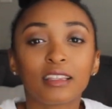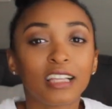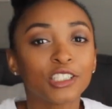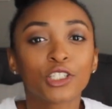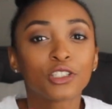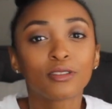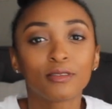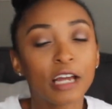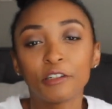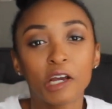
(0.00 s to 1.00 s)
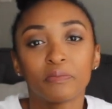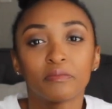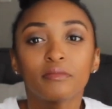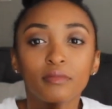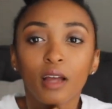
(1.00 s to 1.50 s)
that's just, I don't
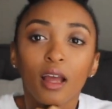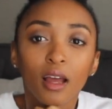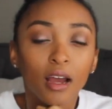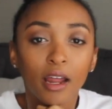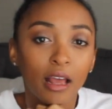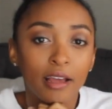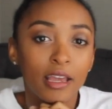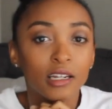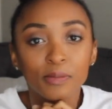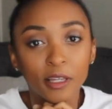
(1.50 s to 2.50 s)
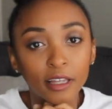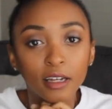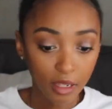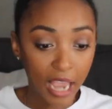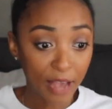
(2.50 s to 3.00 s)
know. I can't explain
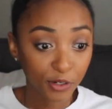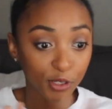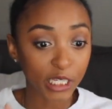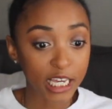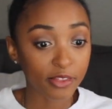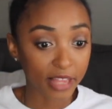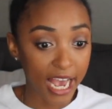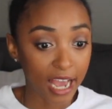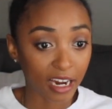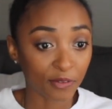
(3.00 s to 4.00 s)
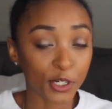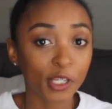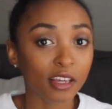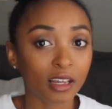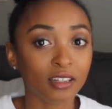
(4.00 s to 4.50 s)
that. After seeing
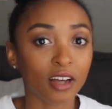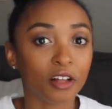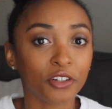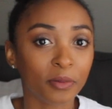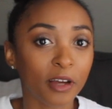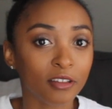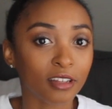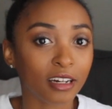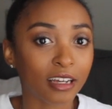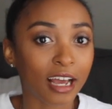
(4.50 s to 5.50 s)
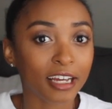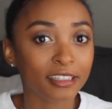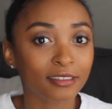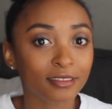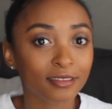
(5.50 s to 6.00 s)
that dollar amount that I
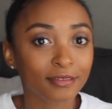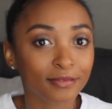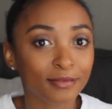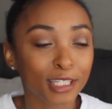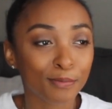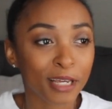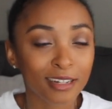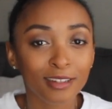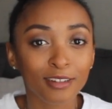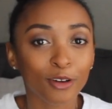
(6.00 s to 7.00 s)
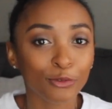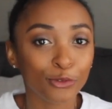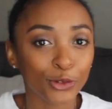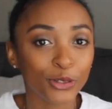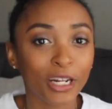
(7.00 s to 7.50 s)
had spent on
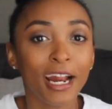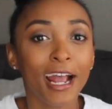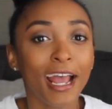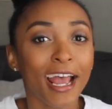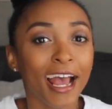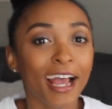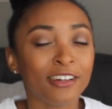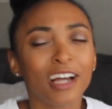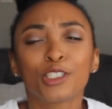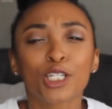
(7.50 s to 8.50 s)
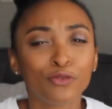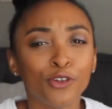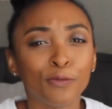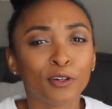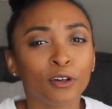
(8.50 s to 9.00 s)
food, not just
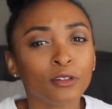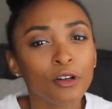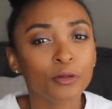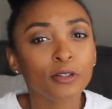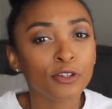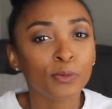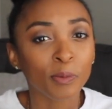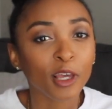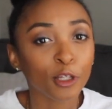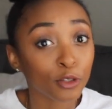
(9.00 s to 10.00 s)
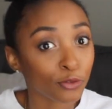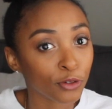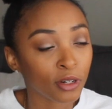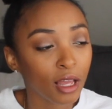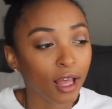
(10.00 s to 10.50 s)
food, but all clothes too, but mainly the
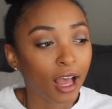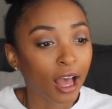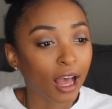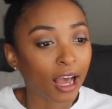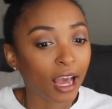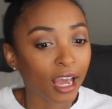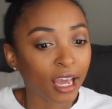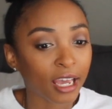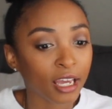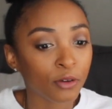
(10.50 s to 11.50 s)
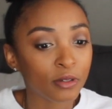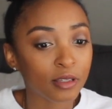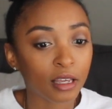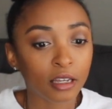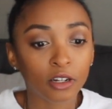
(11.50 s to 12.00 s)
food, I
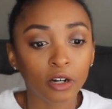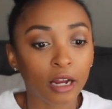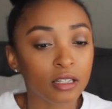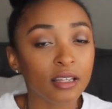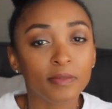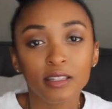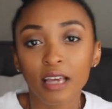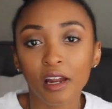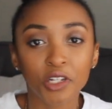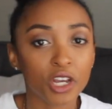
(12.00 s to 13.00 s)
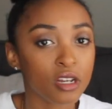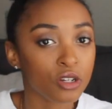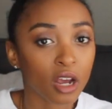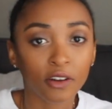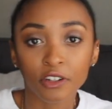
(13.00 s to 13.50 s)
was like, alright, something's gotta
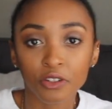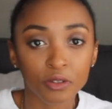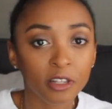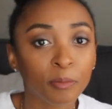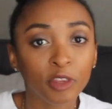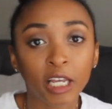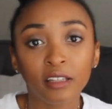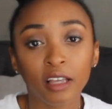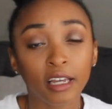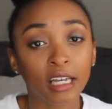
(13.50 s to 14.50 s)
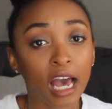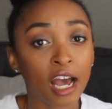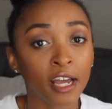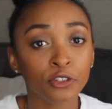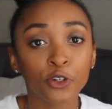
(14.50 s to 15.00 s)
change, I gotta do something. Like,
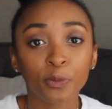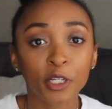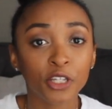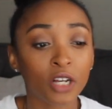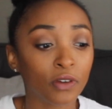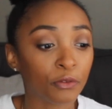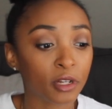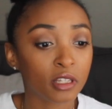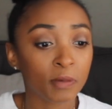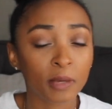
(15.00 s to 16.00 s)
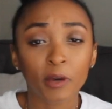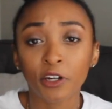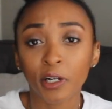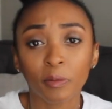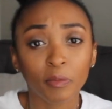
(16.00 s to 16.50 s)
I told myself I wanted to be a
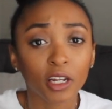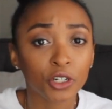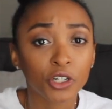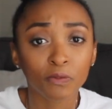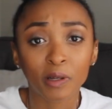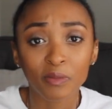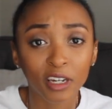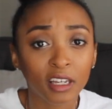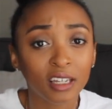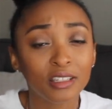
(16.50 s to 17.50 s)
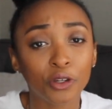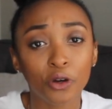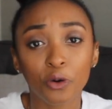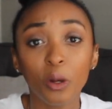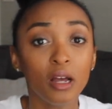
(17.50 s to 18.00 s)
better manager of my money,
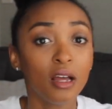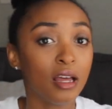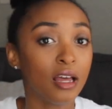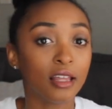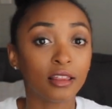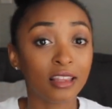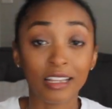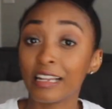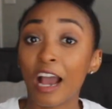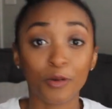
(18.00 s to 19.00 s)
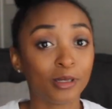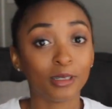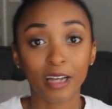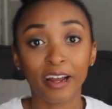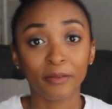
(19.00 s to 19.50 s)
so that now is
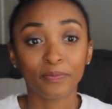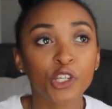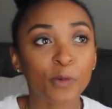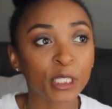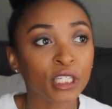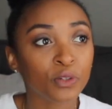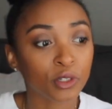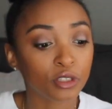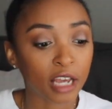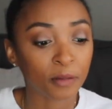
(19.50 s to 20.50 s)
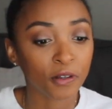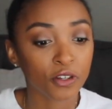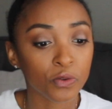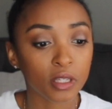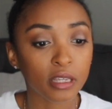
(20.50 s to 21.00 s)
the time. So basically what she had me
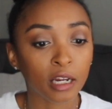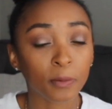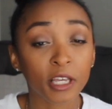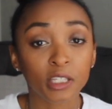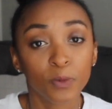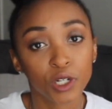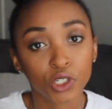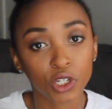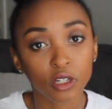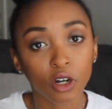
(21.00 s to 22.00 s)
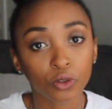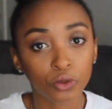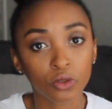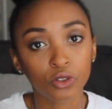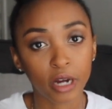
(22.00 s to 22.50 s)
do was set up a spreadsheet on
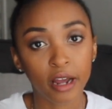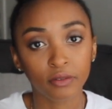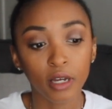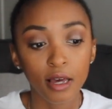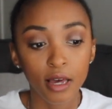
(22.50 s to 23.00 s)
Google Drive,